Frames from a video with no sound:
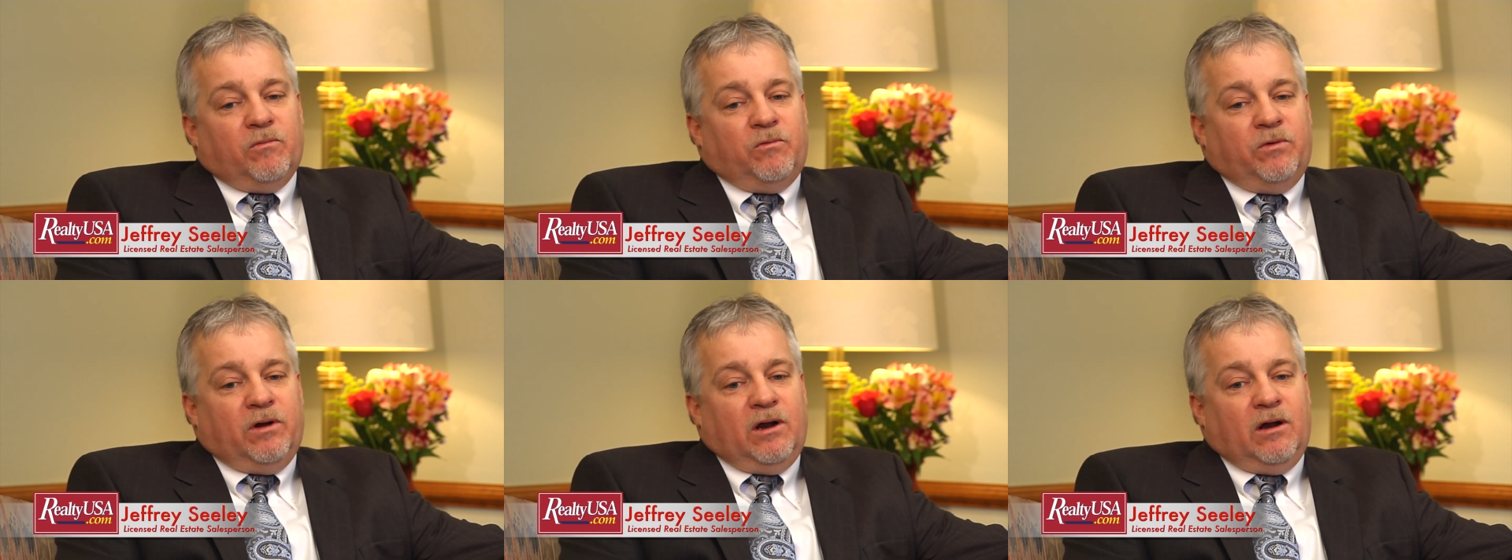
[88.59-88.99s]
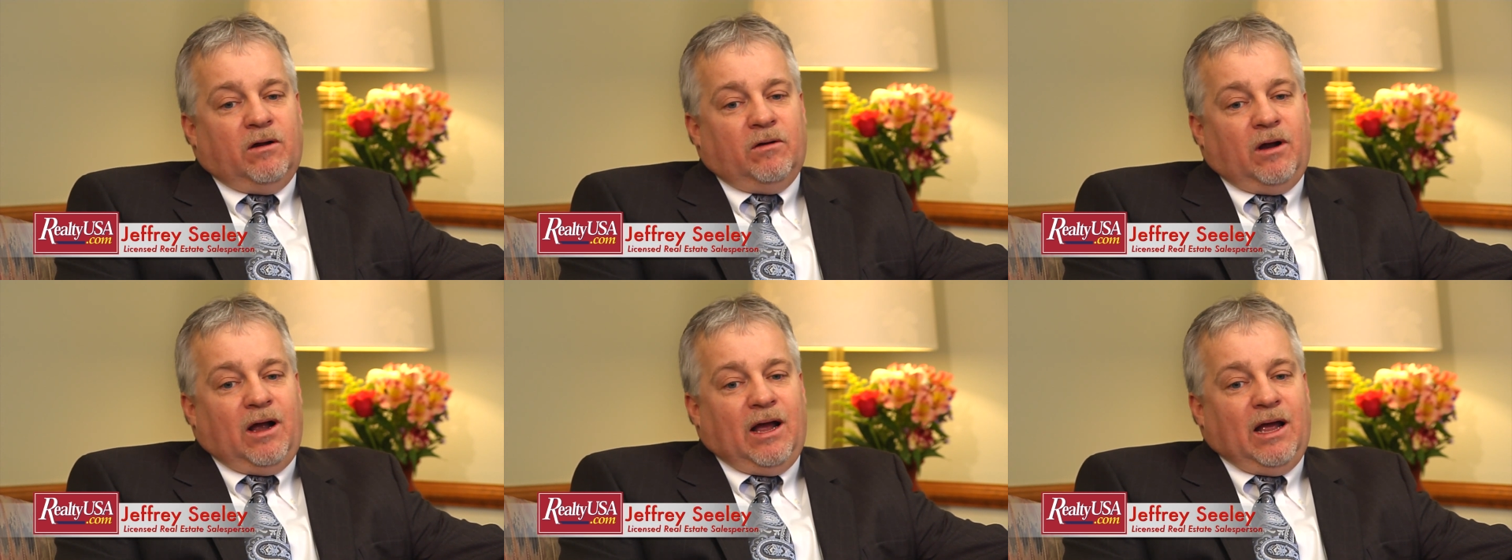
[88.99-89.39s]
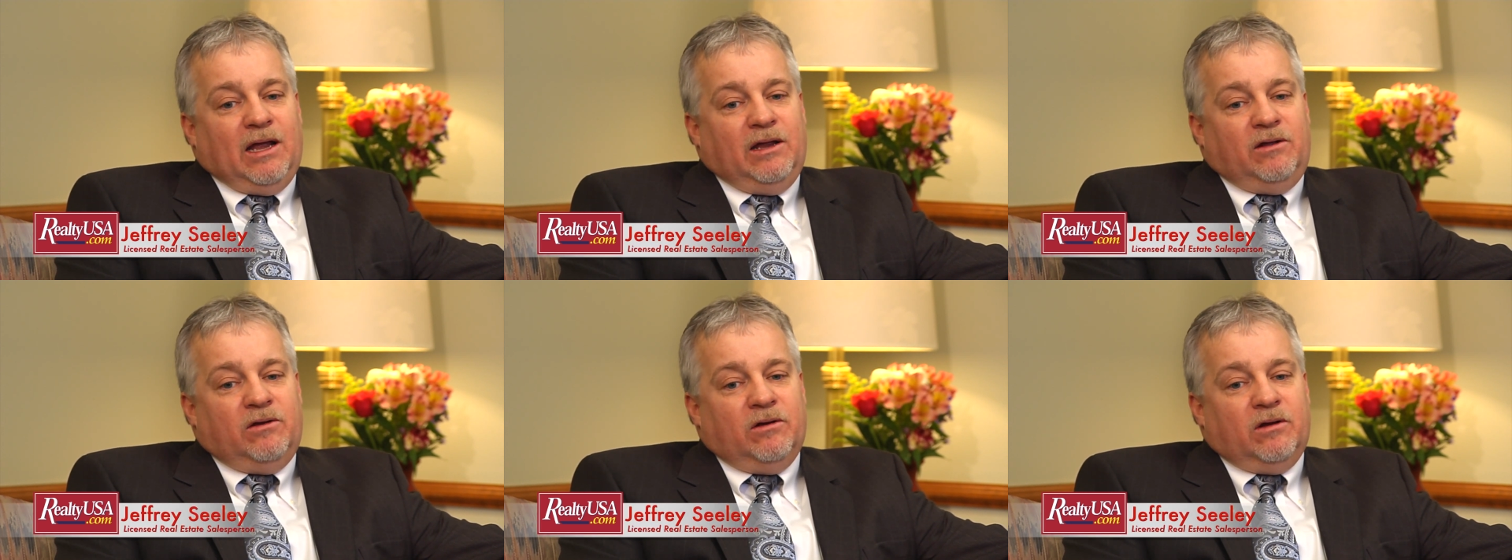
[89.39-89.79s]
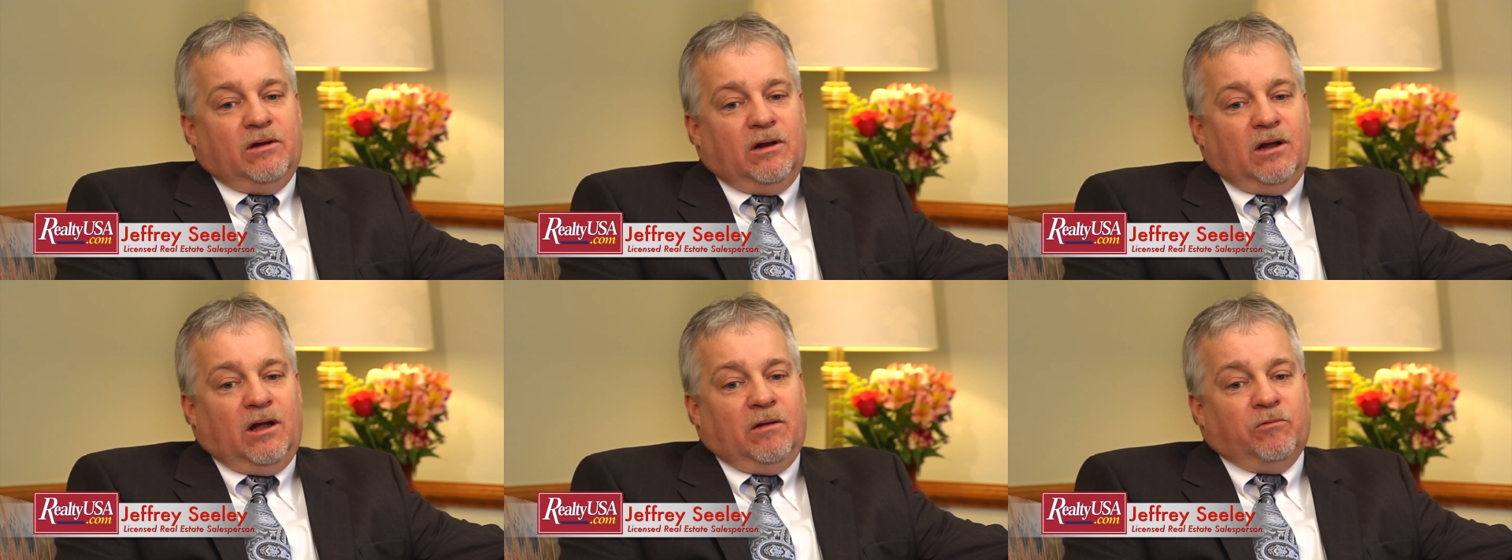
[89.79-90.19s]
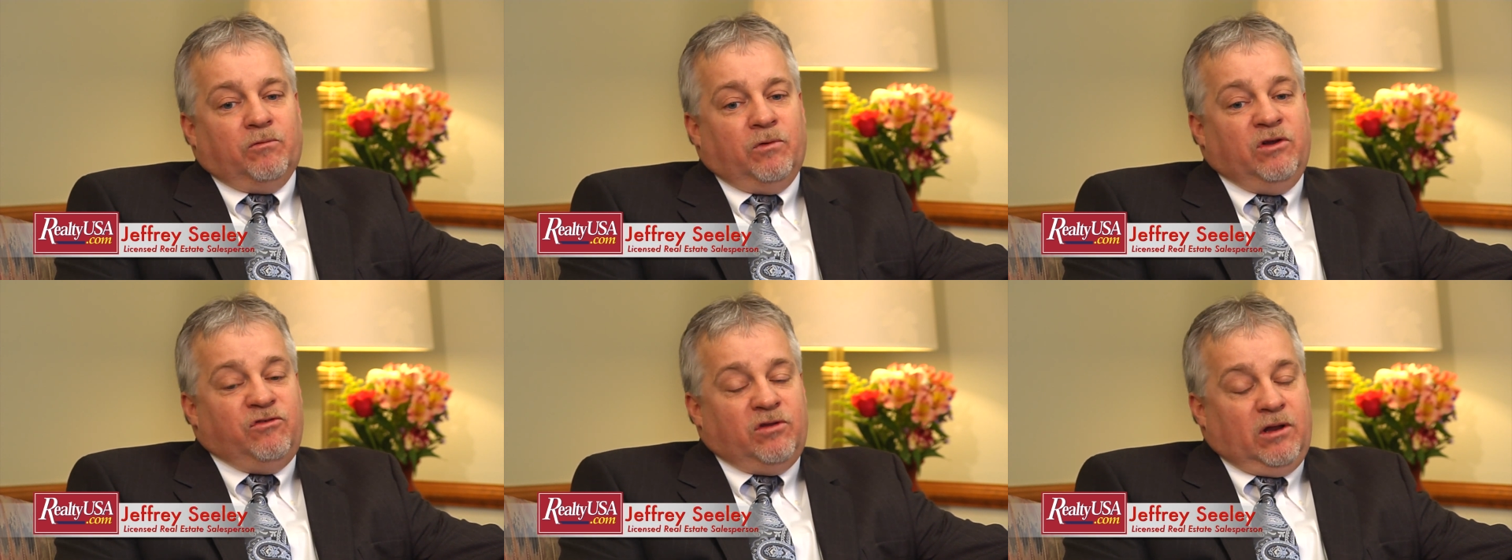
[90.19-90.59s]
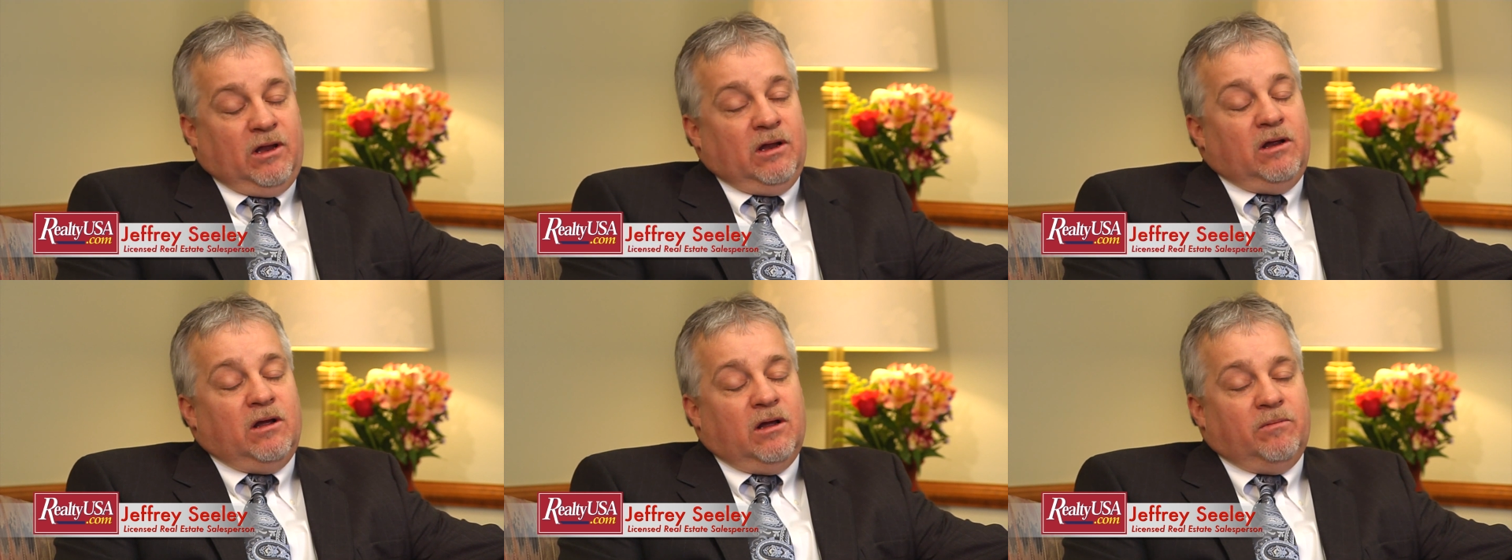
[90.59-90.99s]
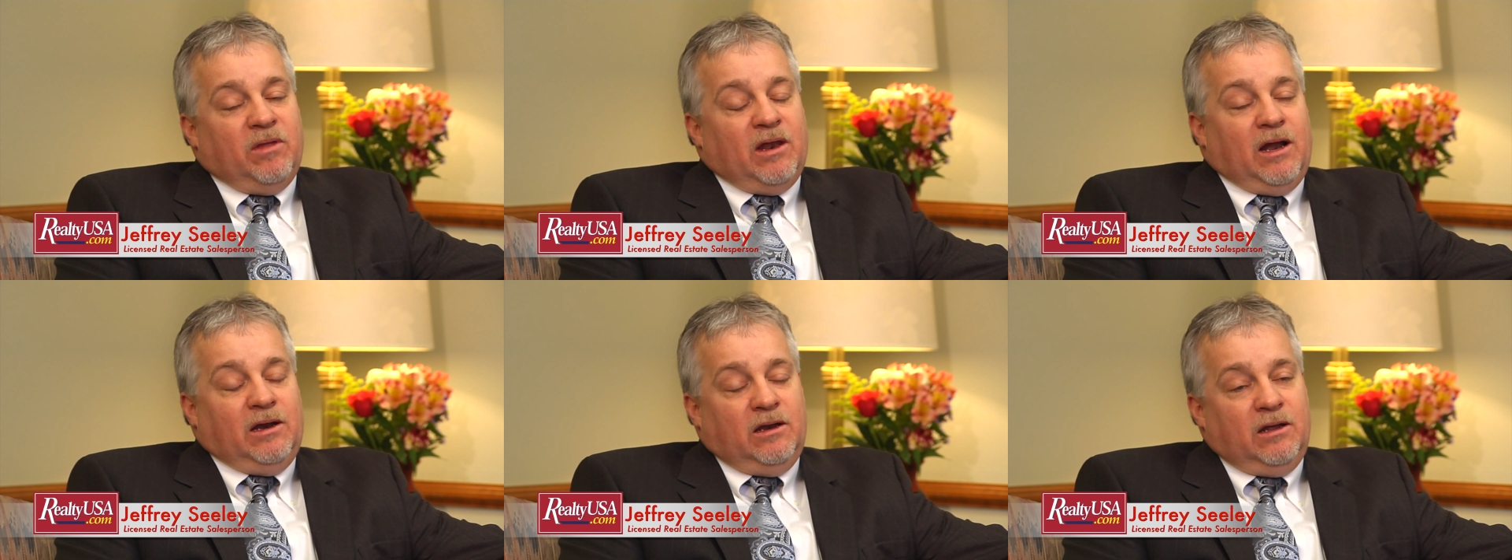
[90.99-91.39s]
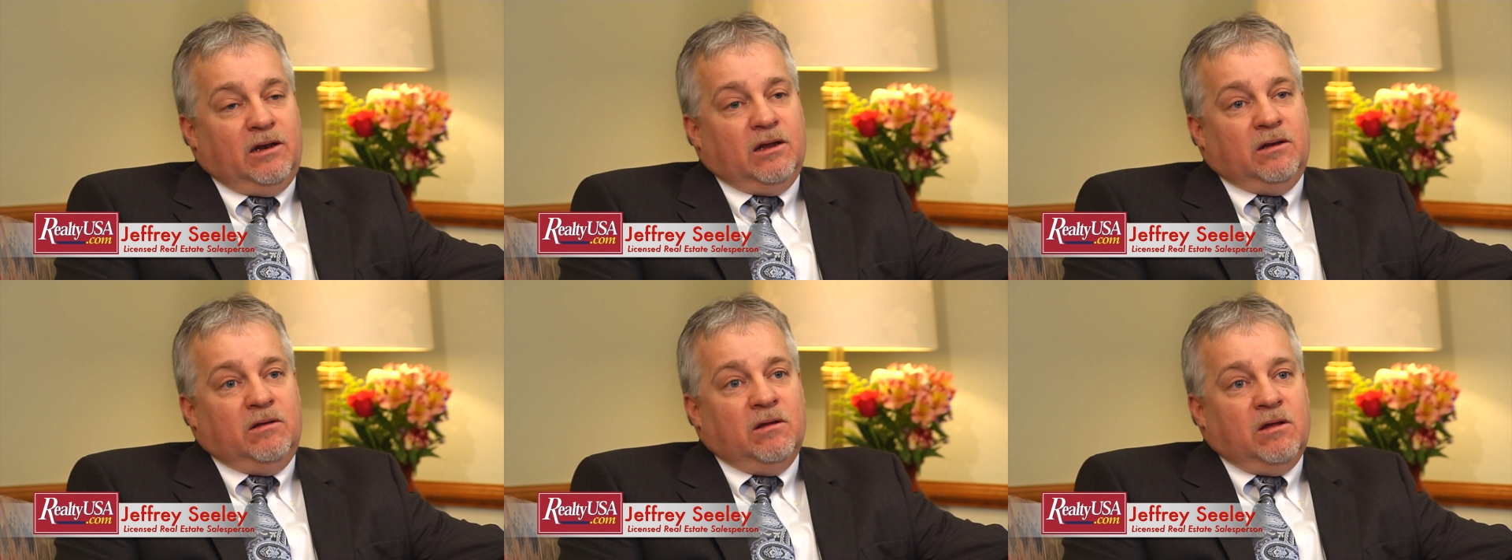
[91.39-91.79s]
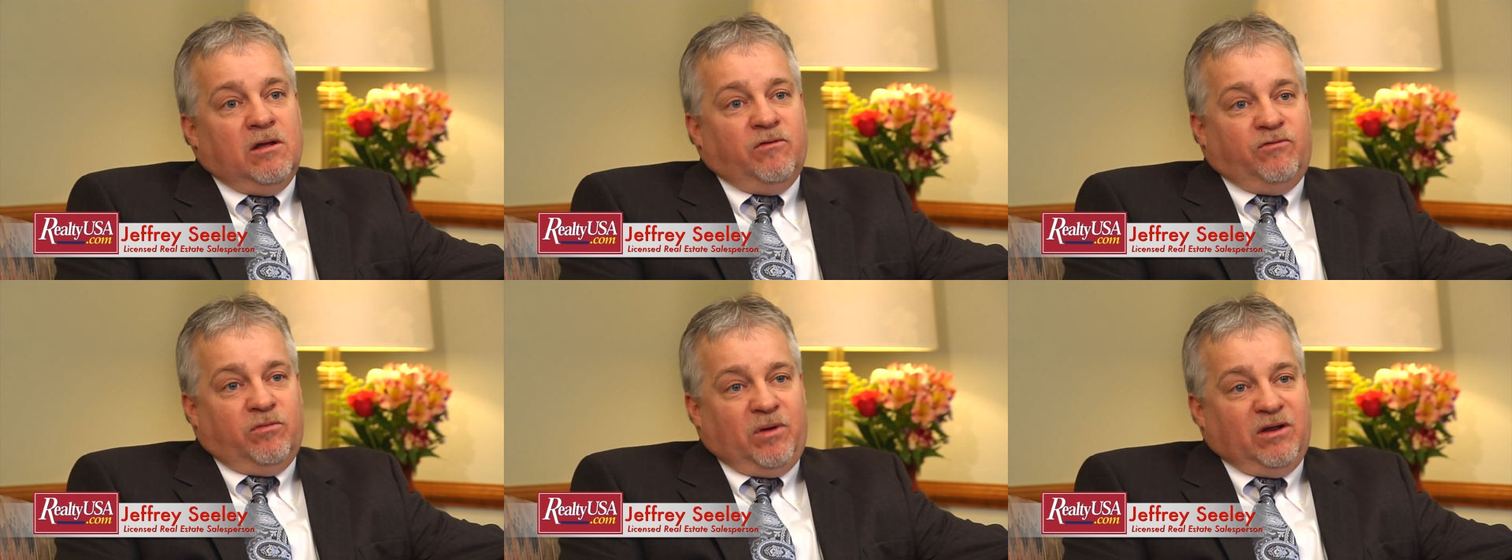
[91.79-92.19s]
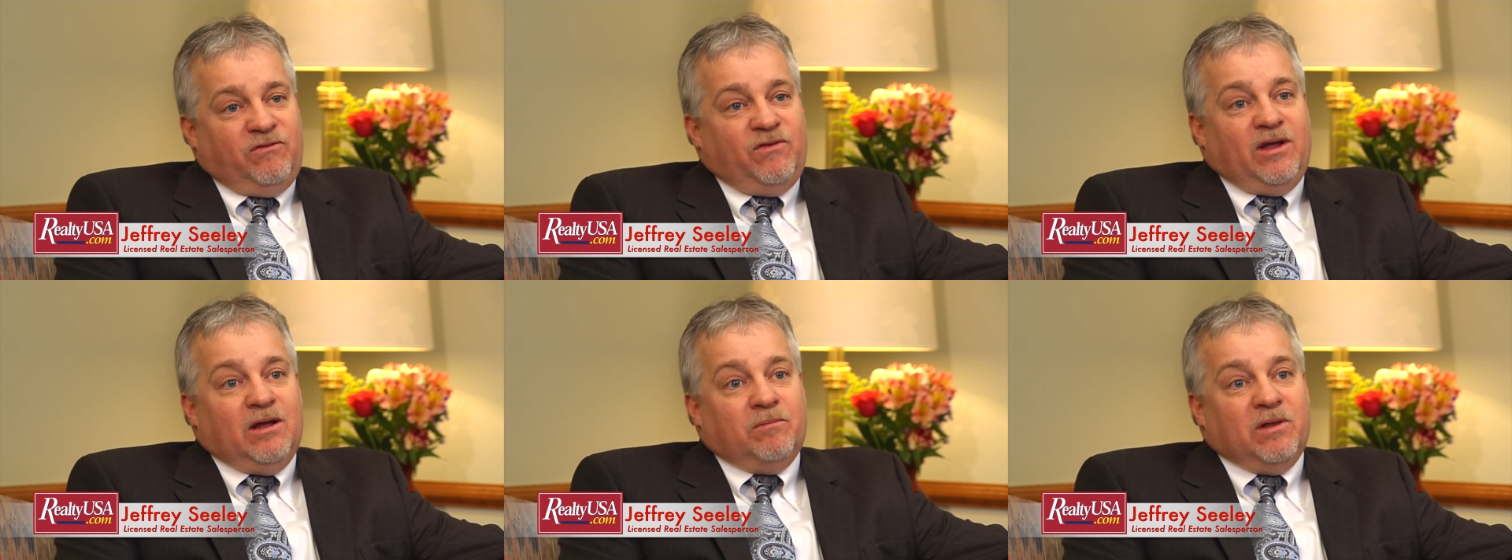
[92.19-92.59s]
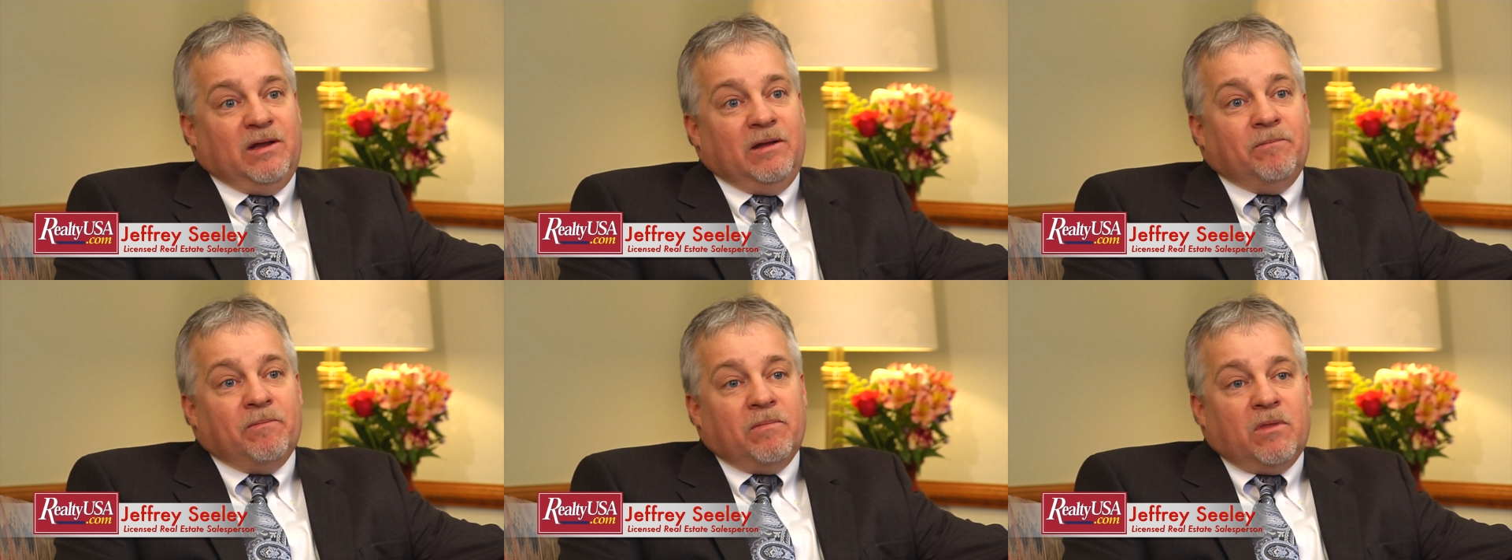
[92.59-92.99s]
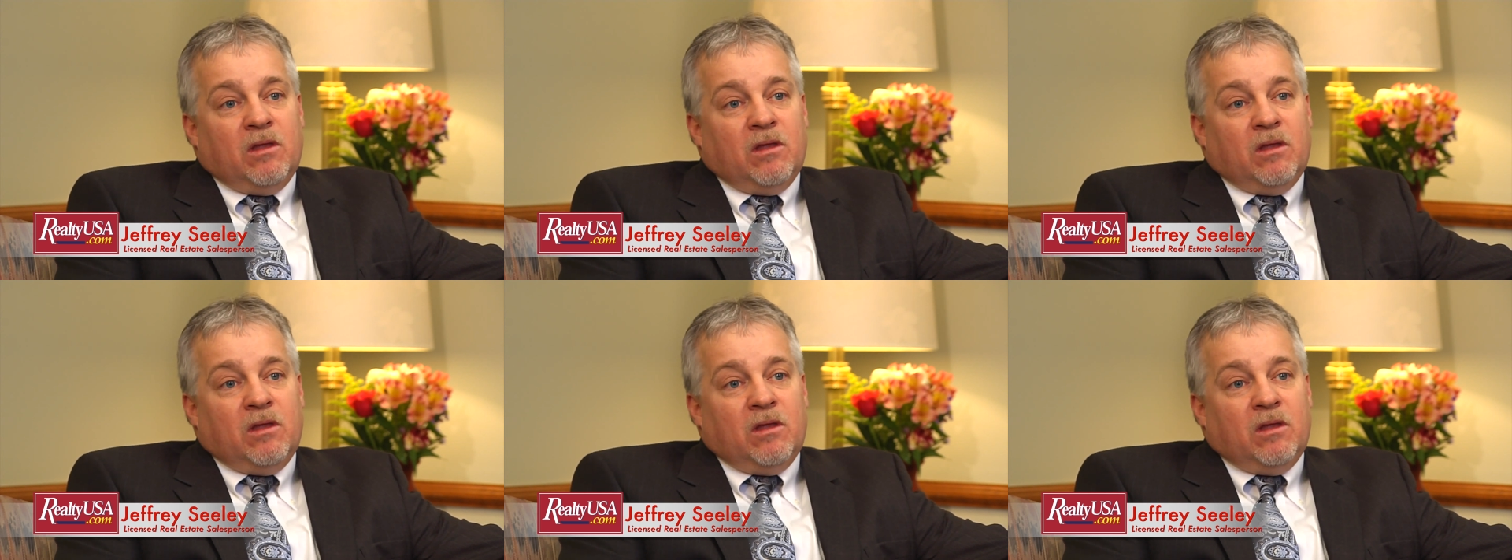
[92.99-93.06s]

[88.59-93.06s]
where I could reach the income that I needed for my family.